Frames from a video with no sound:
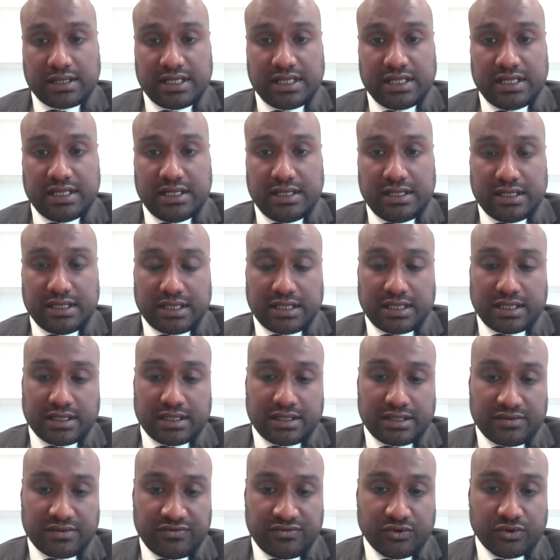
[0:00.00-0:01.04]

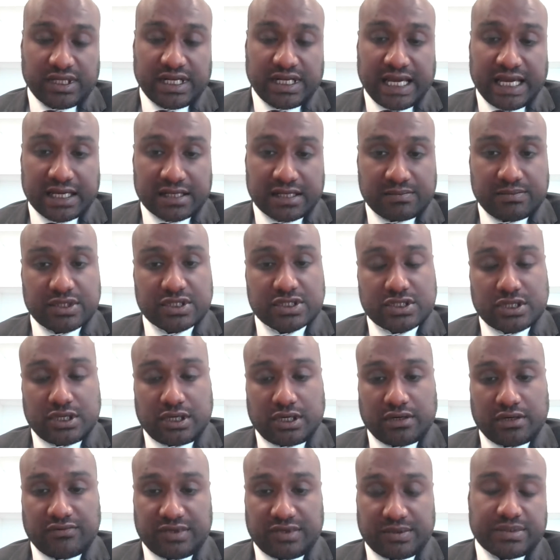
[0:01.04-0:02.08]
the full enactment
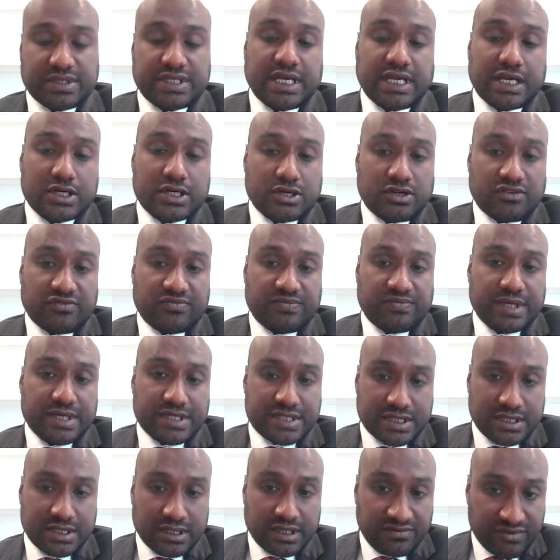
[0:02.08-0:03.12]
of the Protection of
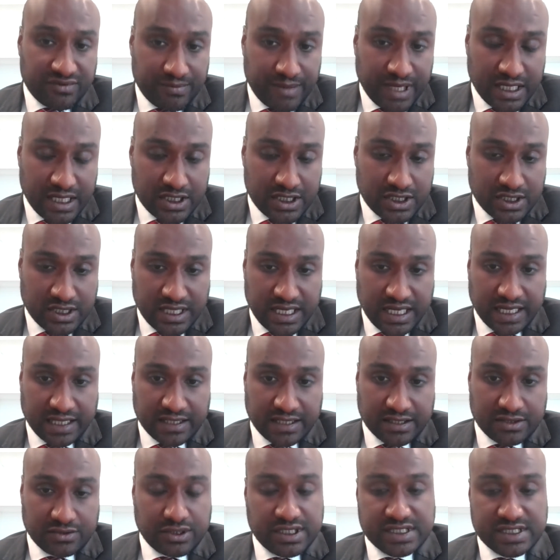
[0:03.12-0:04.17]
Personal Information
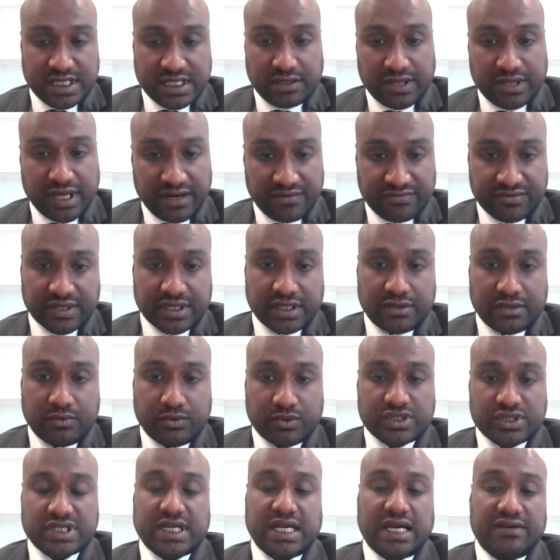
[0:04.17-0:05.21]
Act in South Africa,
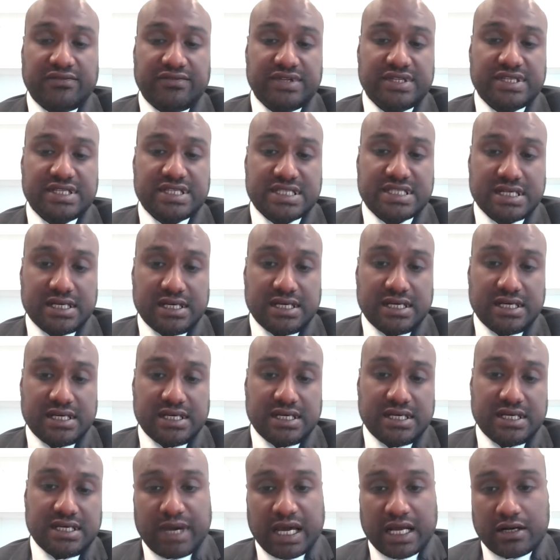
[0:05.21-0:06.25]
which governs
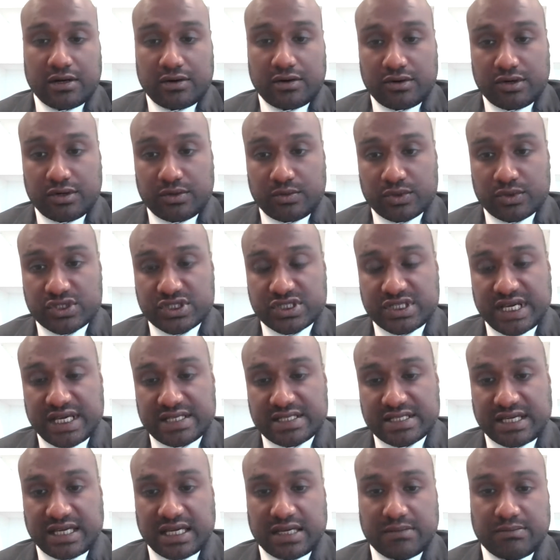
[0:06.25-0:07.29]
the manner in which
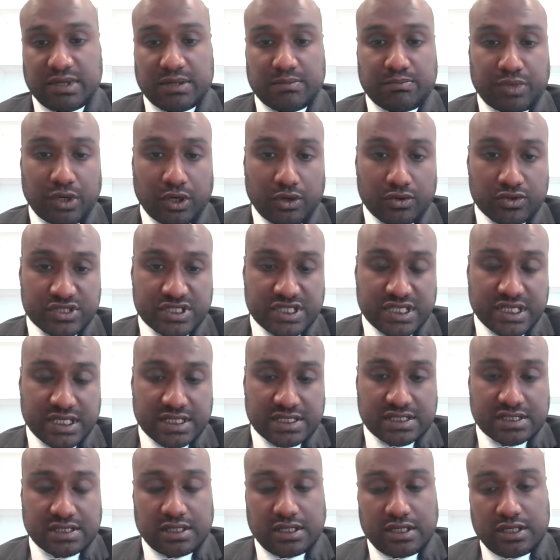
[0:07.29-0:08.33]
data can be
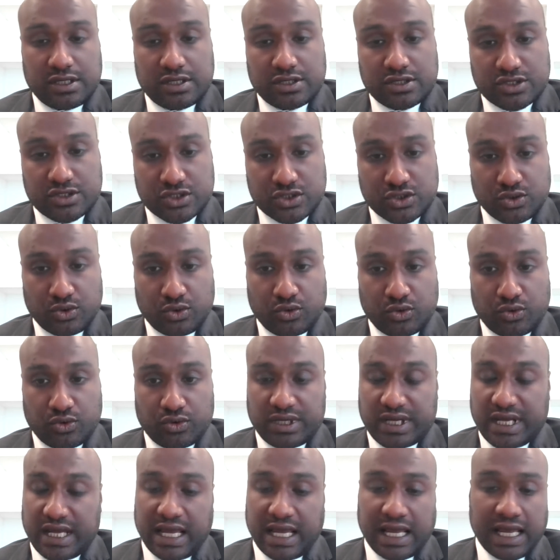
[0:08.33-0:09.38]
processed,
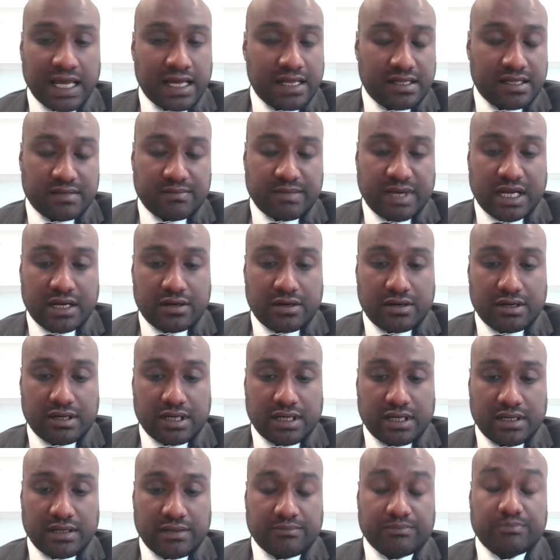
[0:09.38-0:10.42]
stored, and the manner
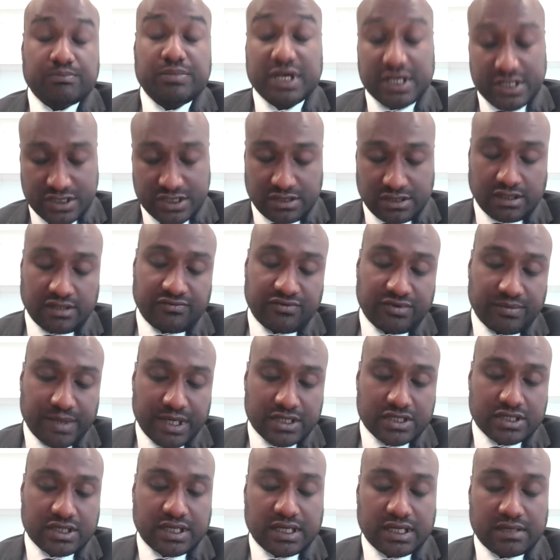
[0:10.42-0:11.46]
personal
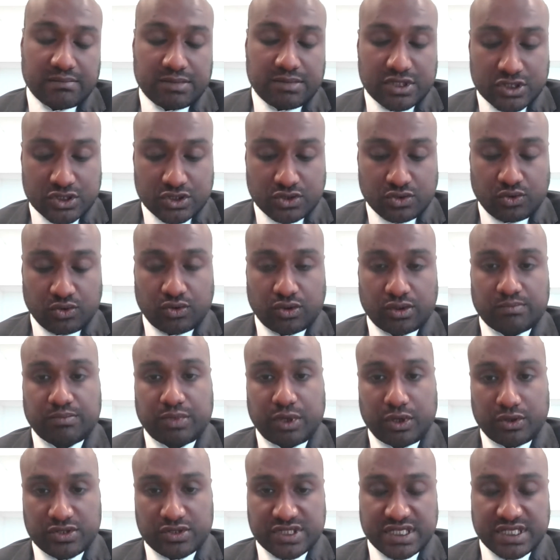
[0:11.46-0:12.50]
information can be stored,
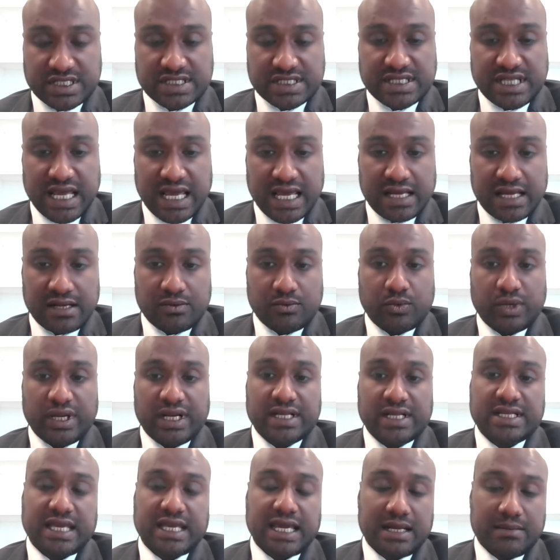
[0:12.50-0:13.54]
processed, and
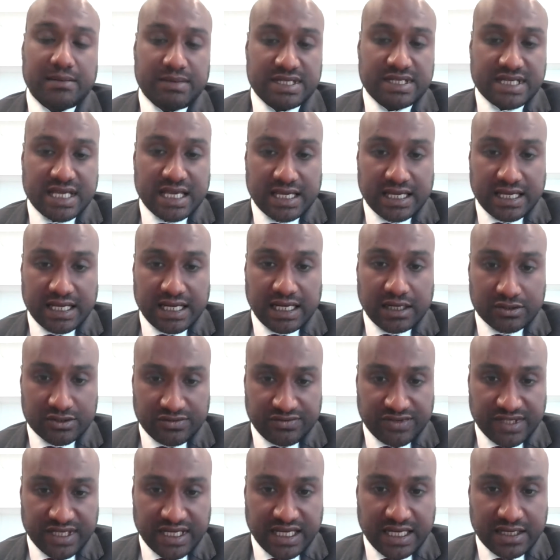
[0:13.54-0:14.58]
when it can be taken
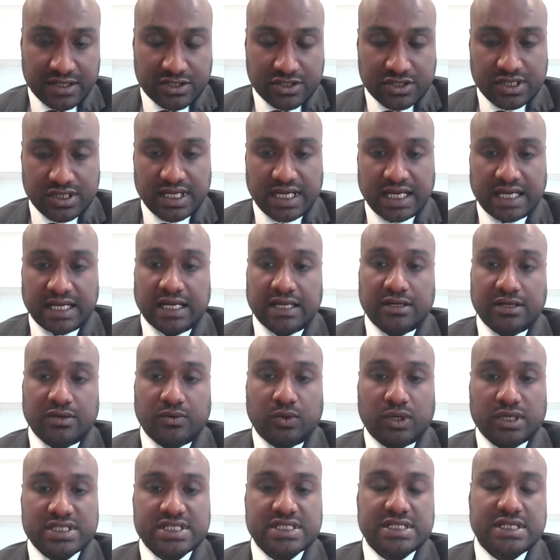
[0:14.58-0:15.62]
out of the country and under
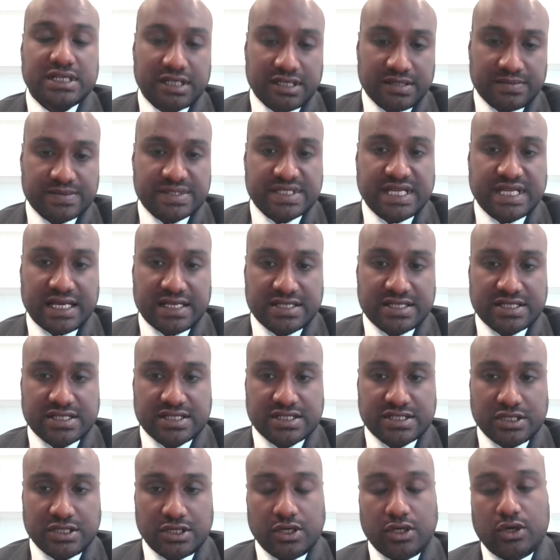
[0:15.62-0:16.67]
what
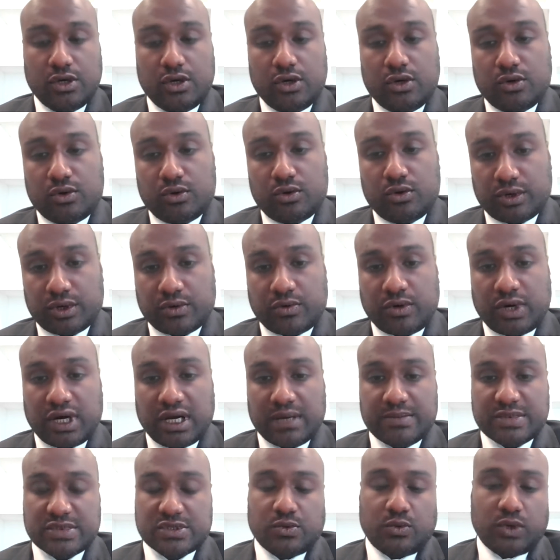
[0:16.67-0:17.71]
circumstances or
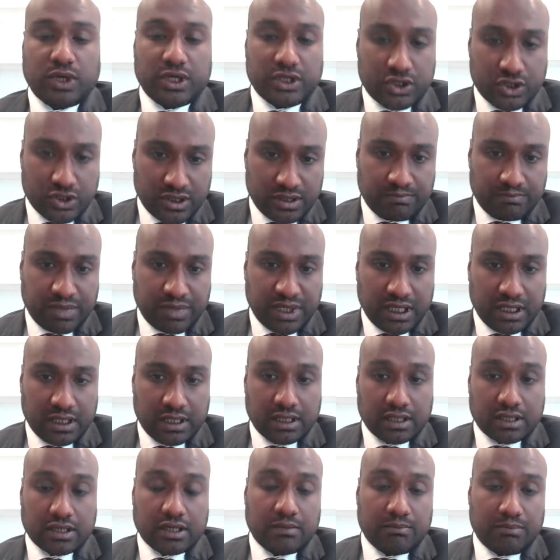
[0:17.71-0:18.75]
requirements one should
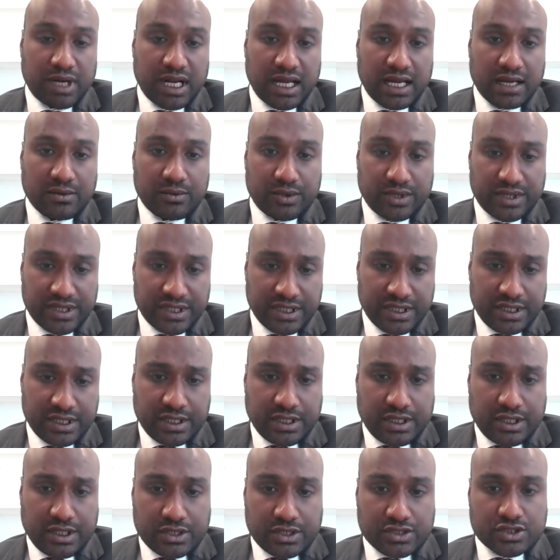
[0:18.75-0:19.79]
comply with.
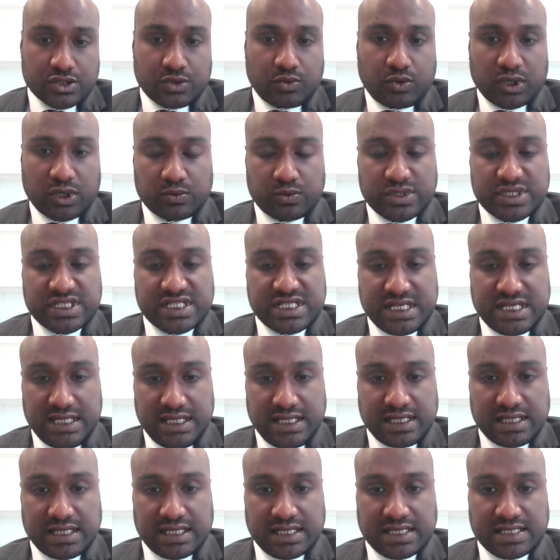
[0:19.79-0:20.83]
So what we're
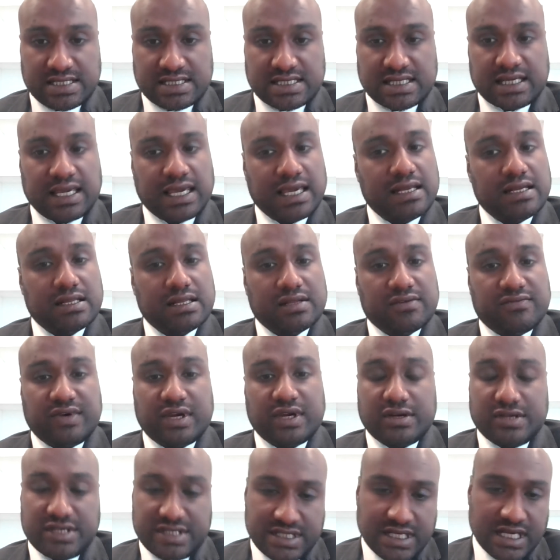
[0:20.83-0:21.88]
seeing is, again, in the
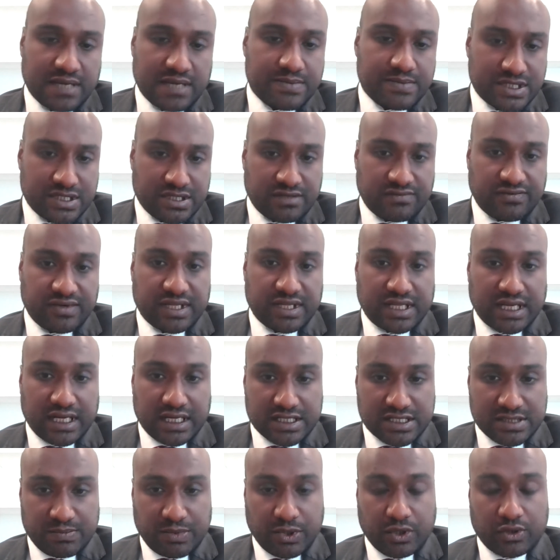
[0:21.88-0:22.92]
very same survey that
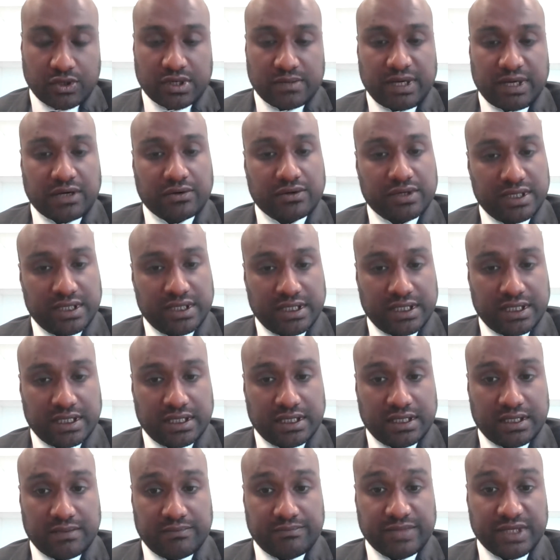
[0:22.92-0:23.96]
I spoke about
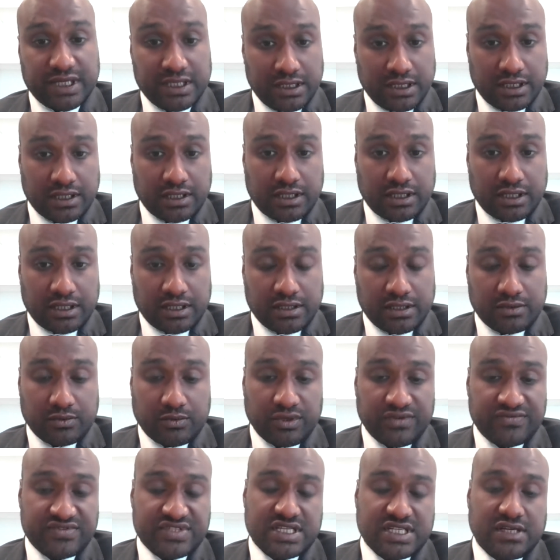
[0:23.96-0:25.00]
earlier on,
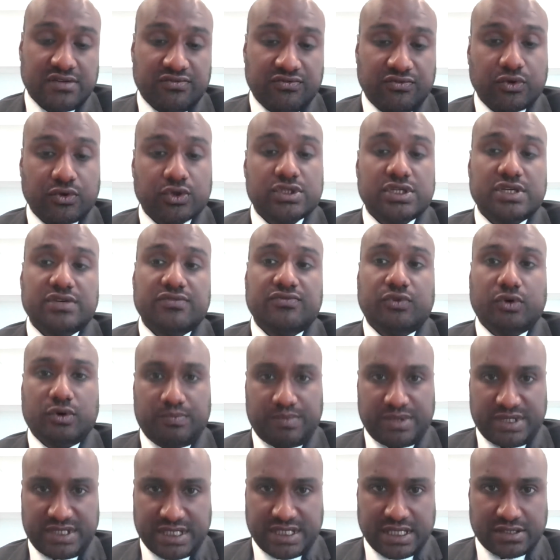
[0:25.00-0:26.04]
we've seen
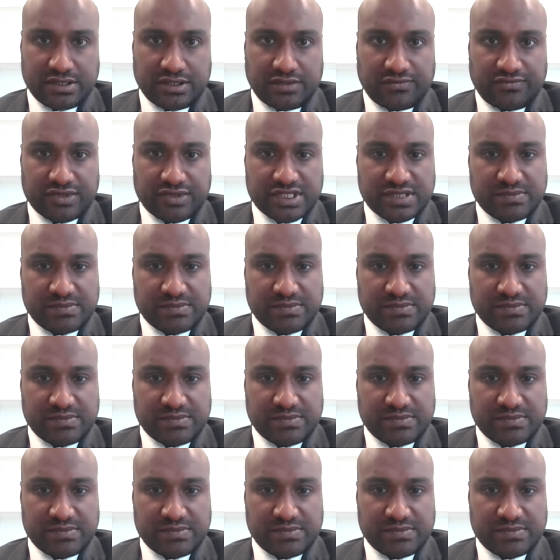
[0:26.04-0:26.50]
44% of